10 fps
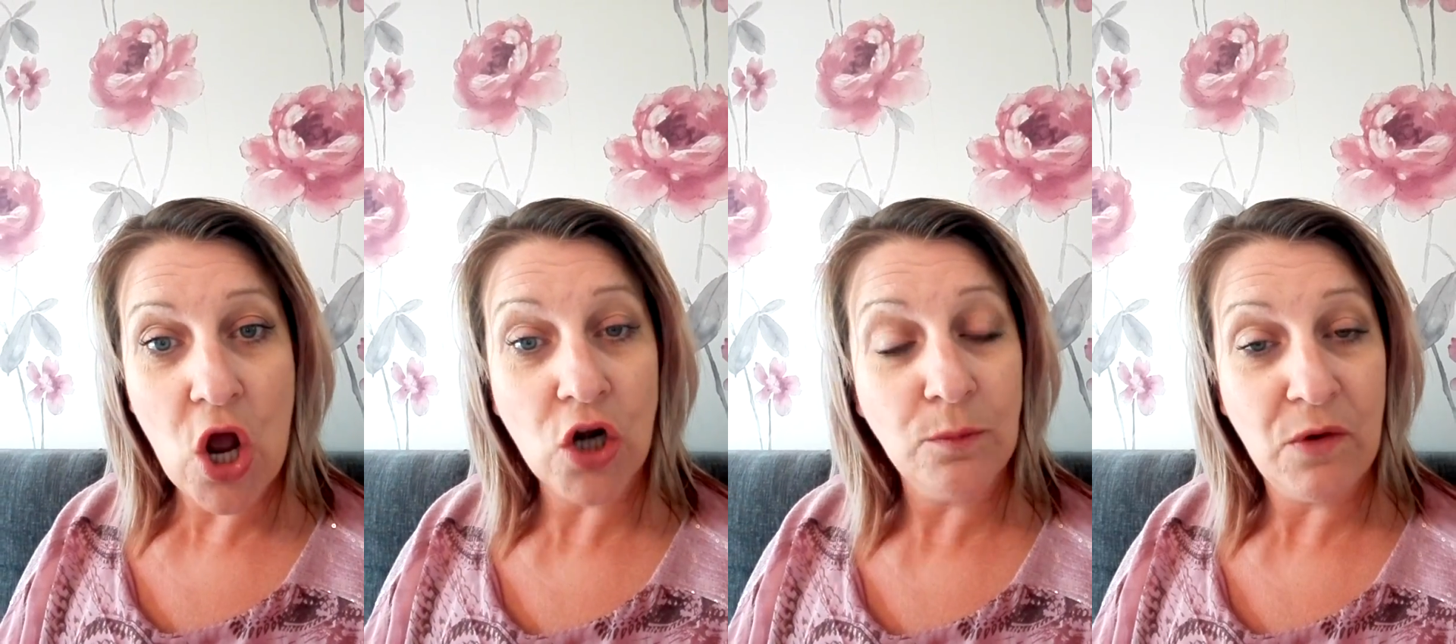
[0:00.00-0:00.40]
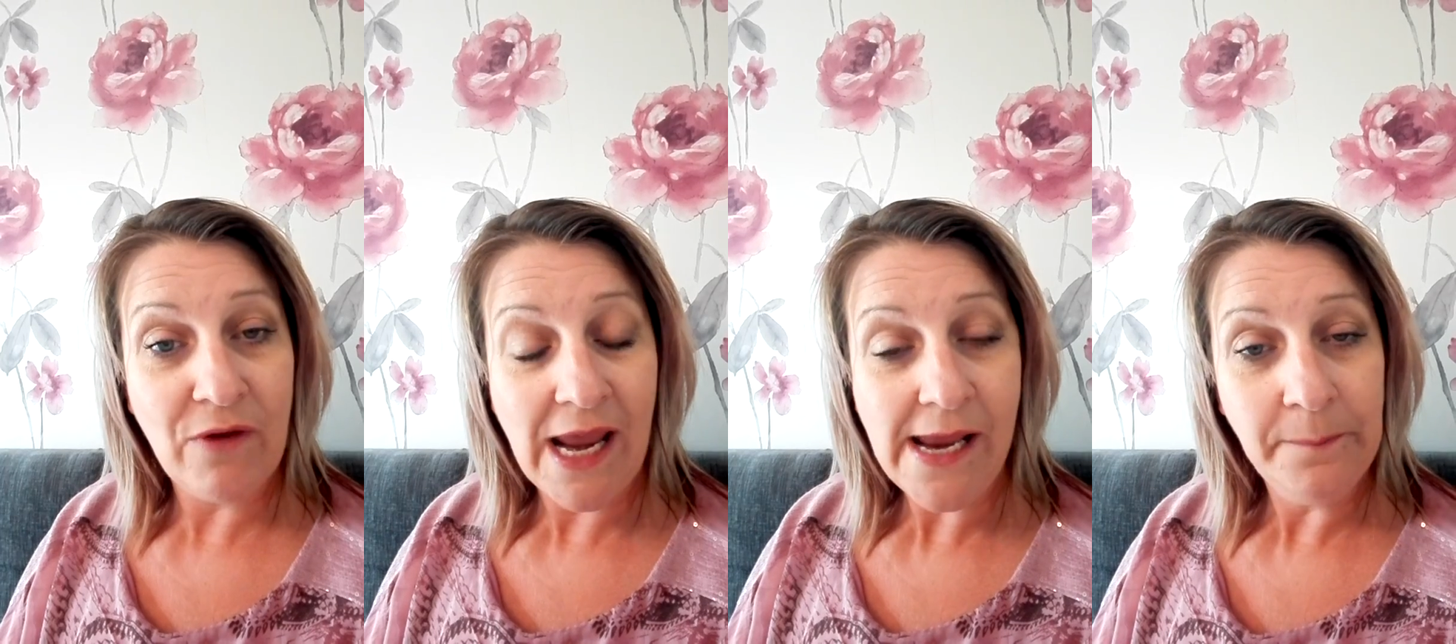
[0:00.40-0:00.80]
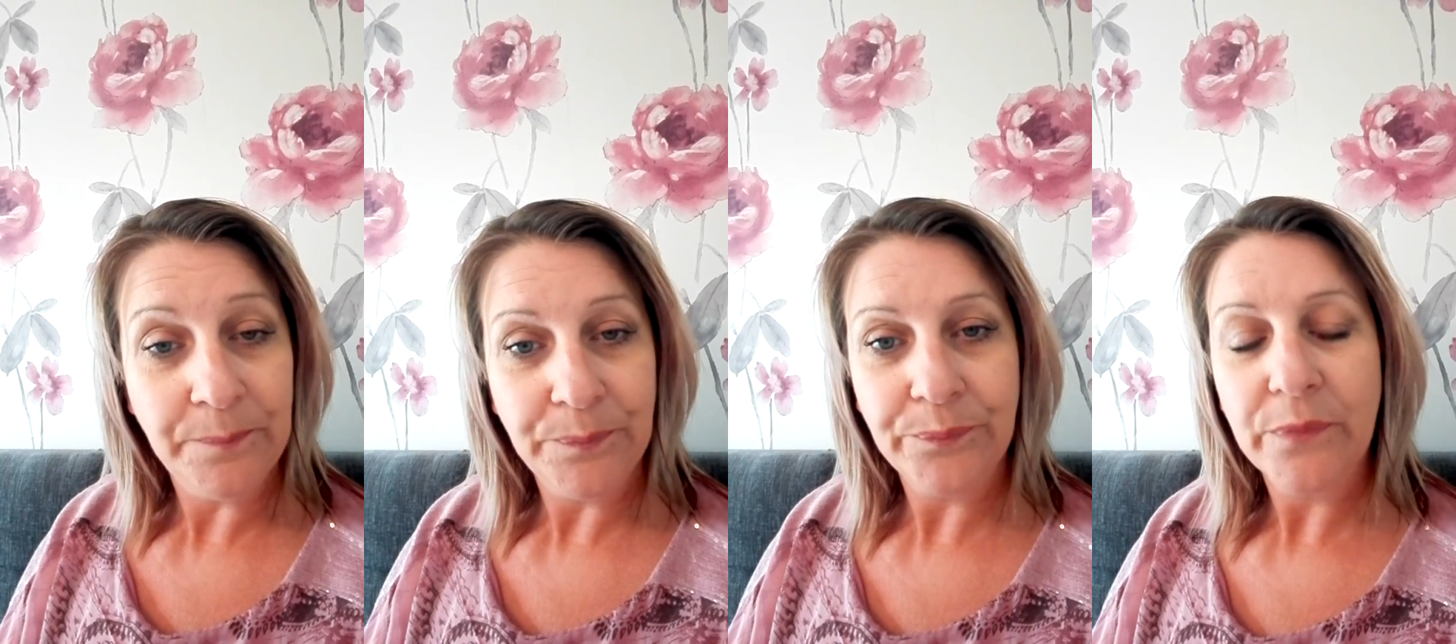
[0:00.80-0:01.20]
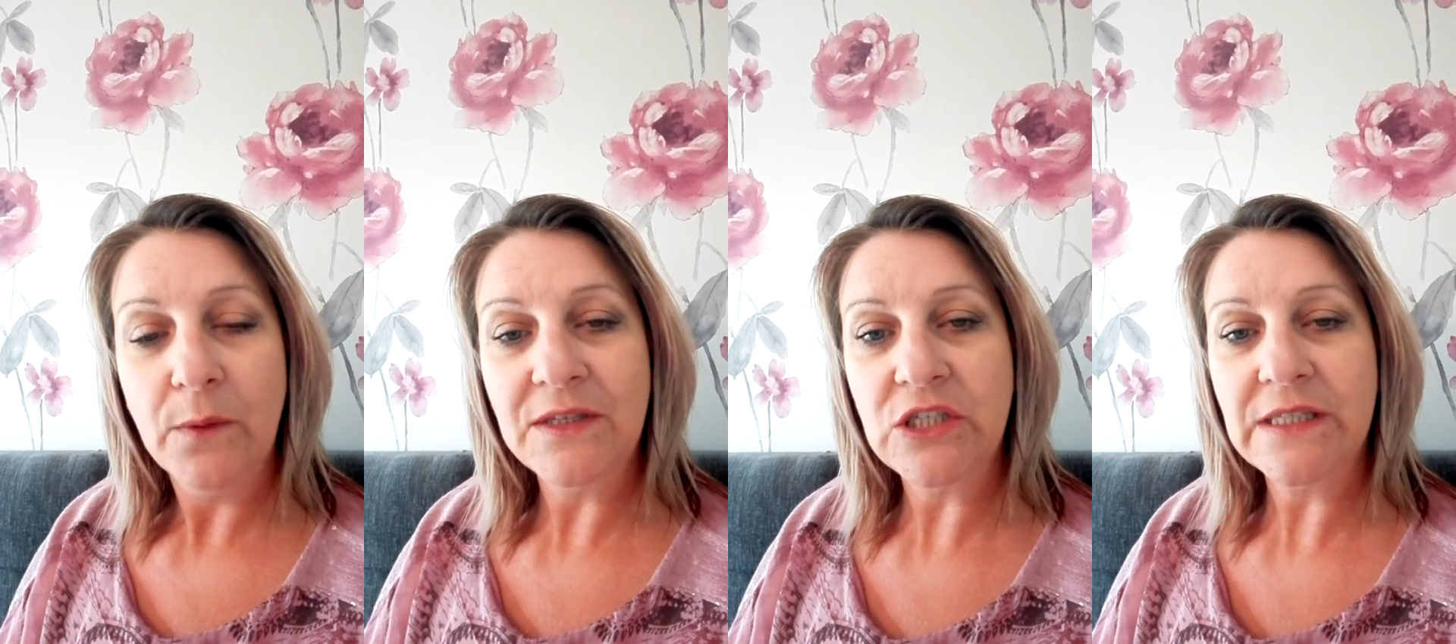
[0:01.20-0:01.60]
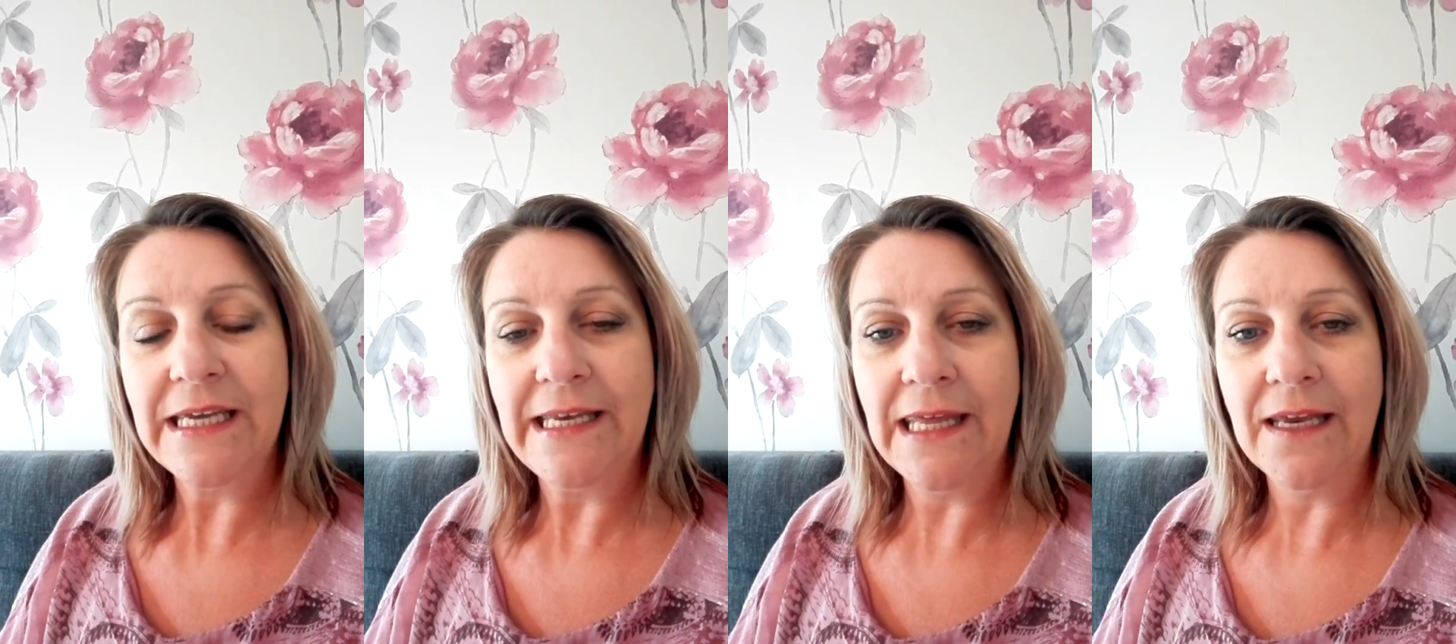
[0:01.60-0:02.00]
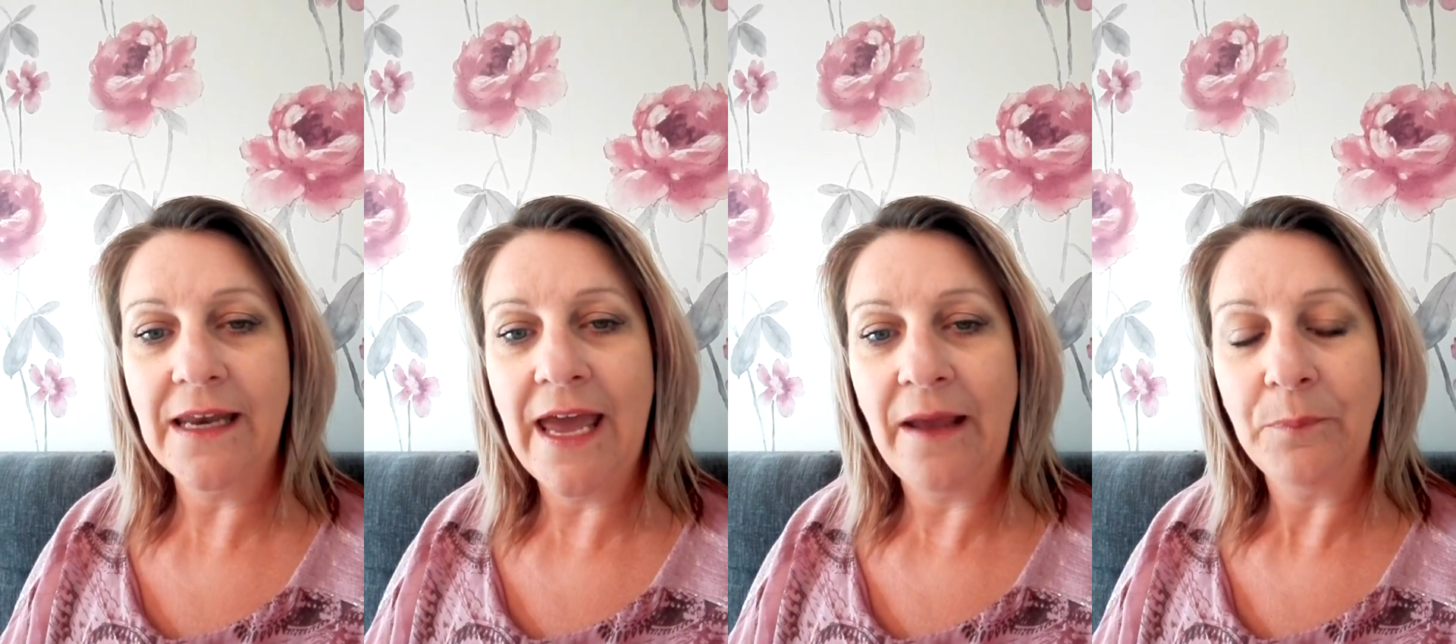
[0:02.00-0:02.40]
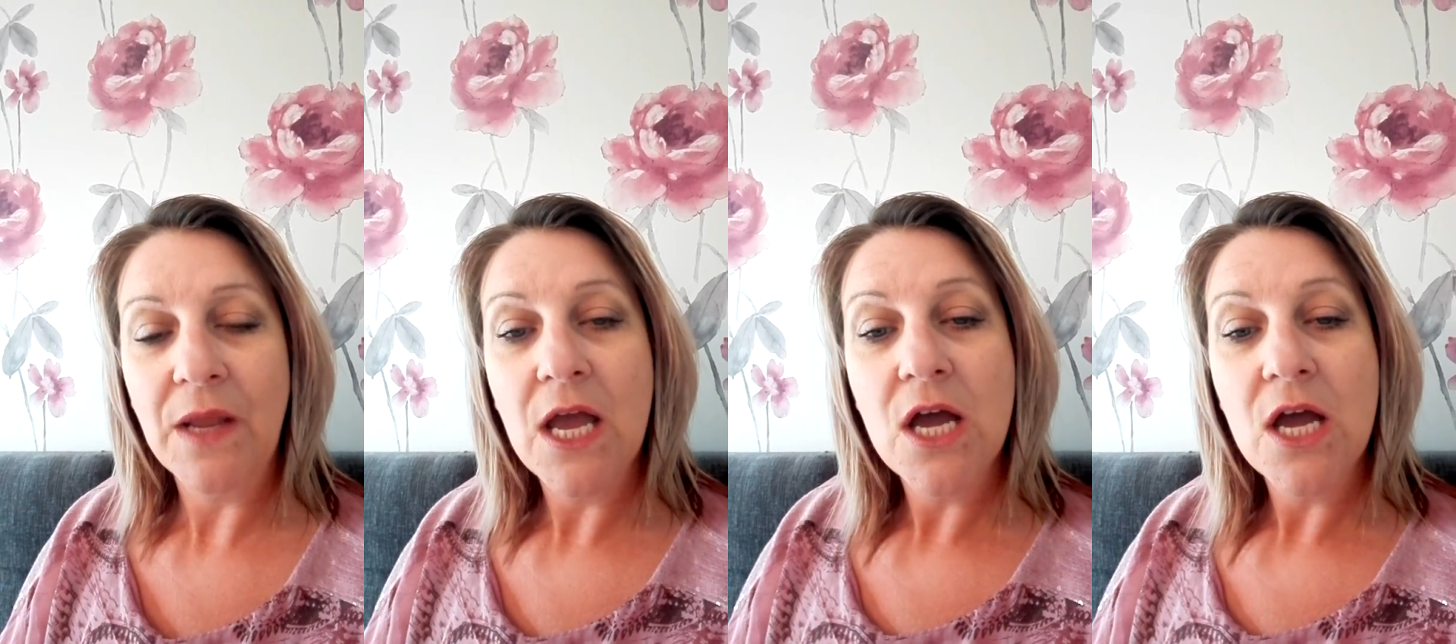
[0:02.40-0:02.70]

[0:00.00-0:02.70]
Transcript: KonMarie, which is her nickname.